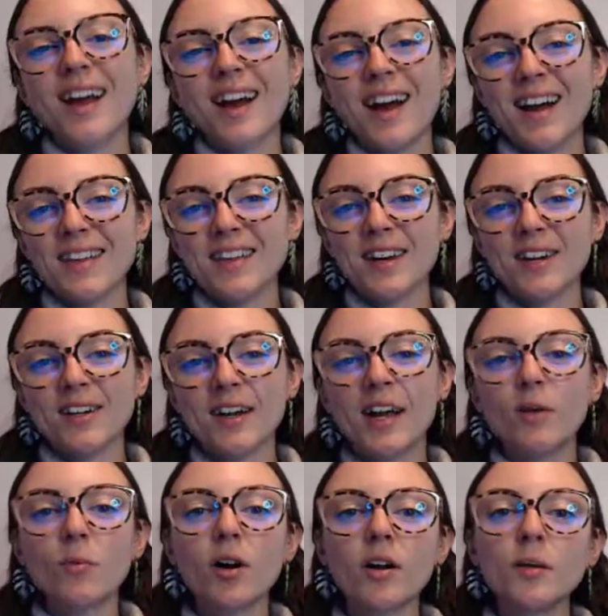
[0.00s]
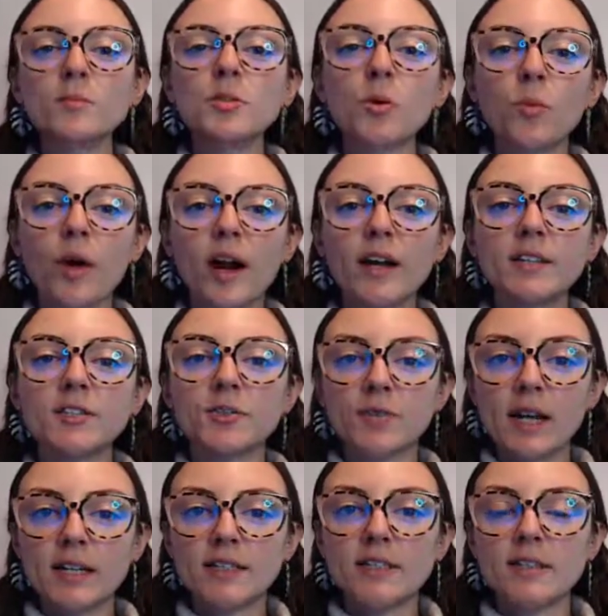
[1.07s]
Hi there, and welcome to Wine
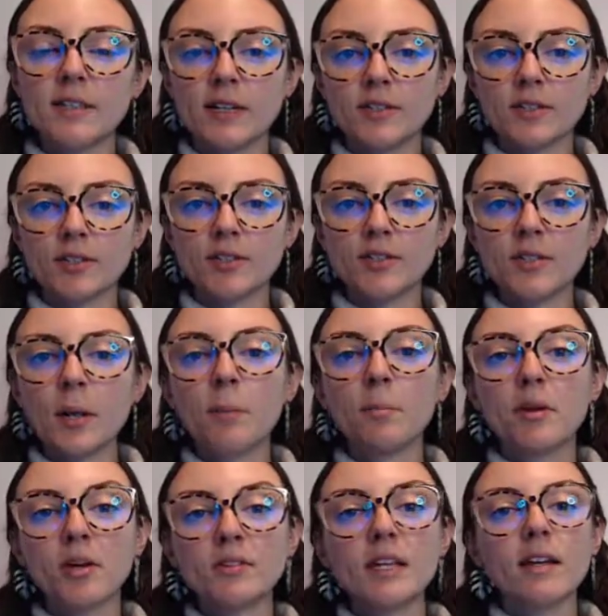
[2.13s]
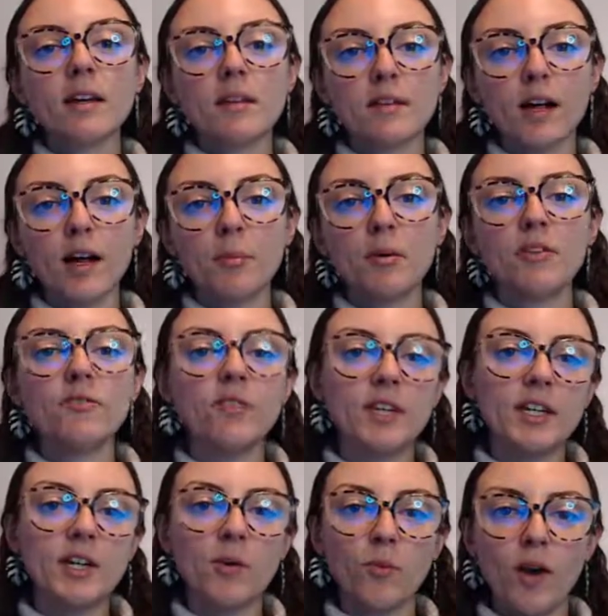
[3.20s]
Direct Essentials Building a Club
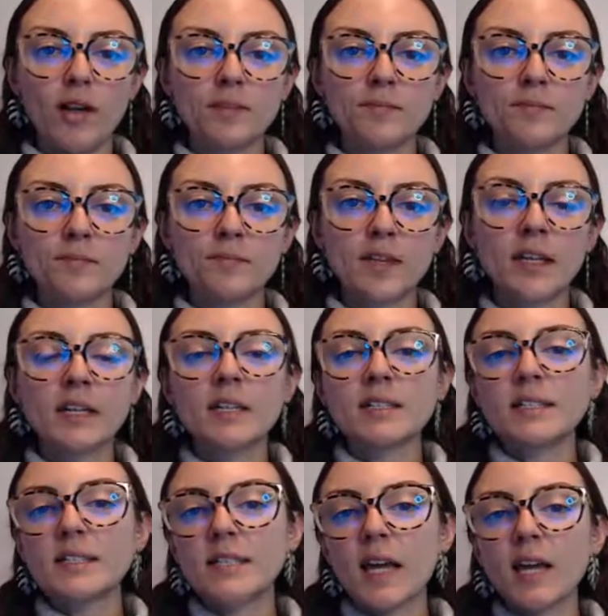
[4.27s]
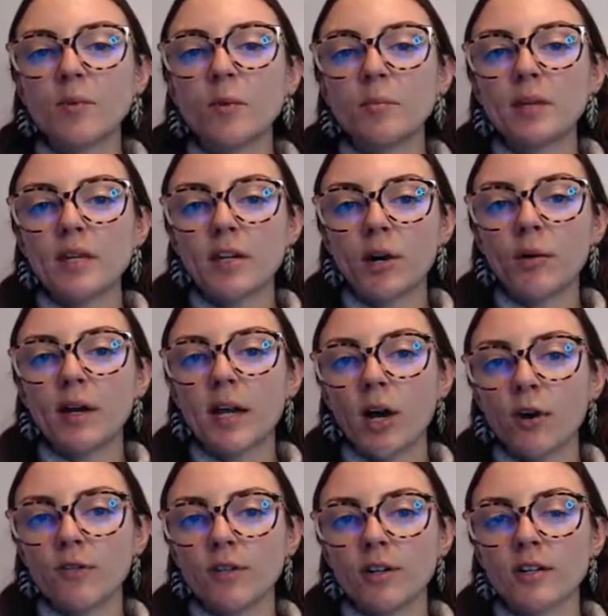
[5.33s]
Video 1. Today we'll be going
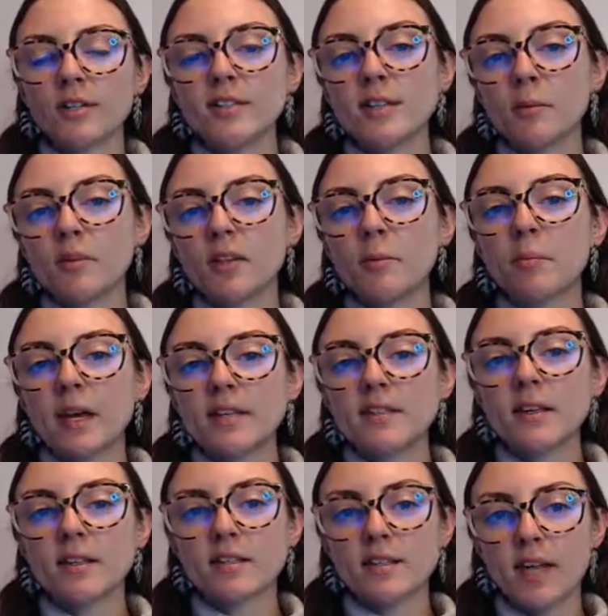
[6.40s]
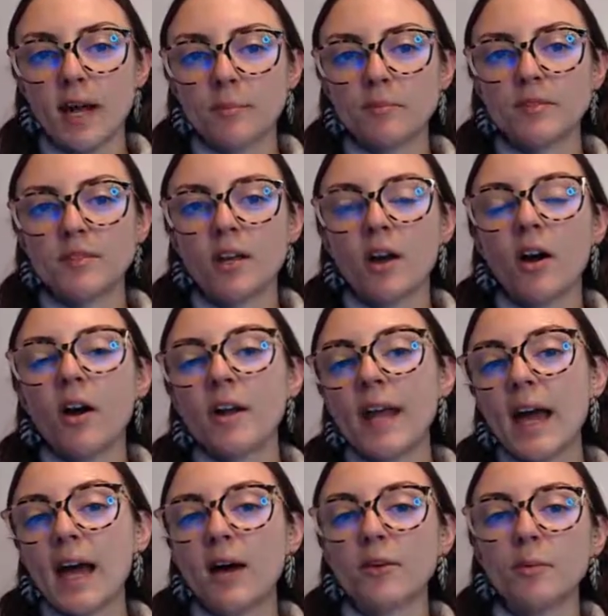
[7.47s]
over some of the basic steps on
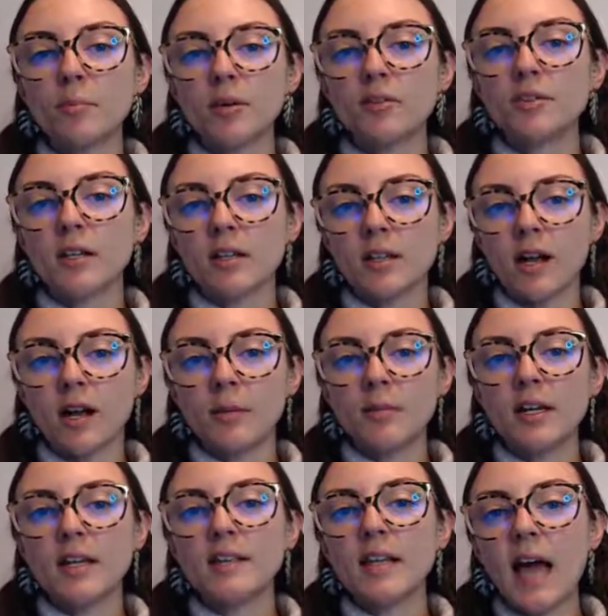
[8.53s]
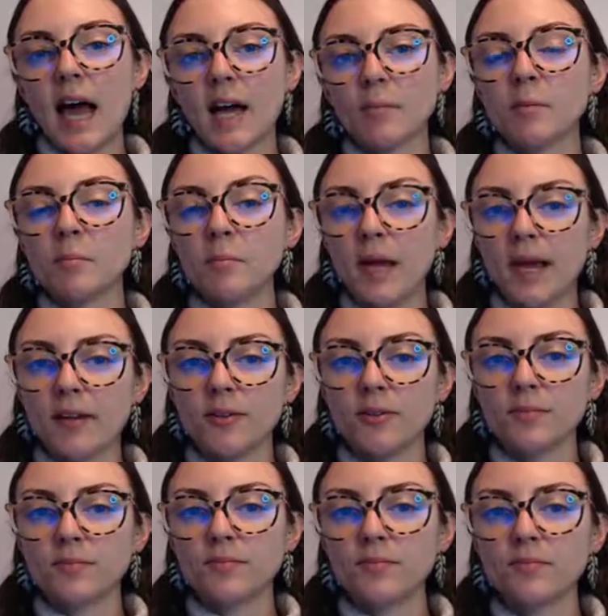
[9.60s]
how to build a club in the admin
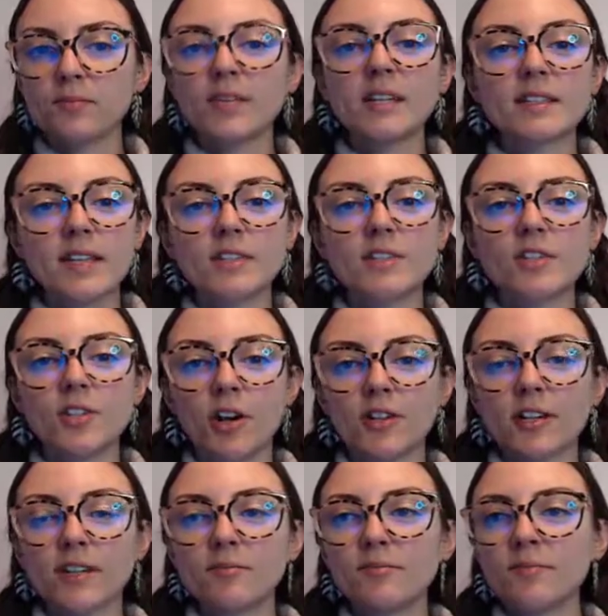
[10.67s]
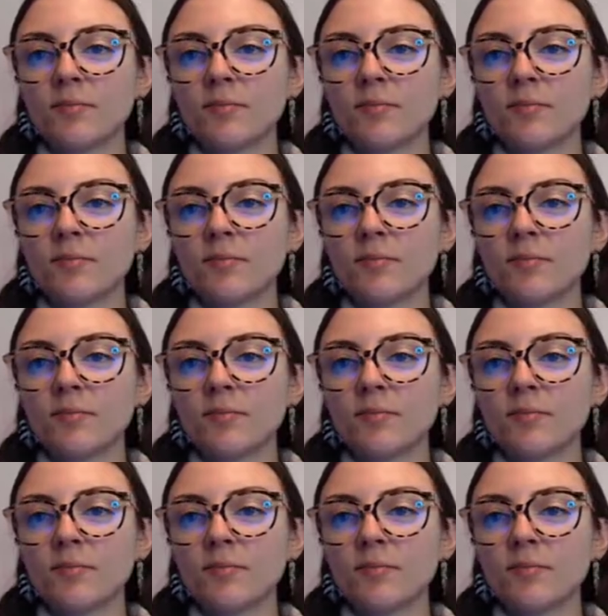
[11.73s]
panel. Let's get started.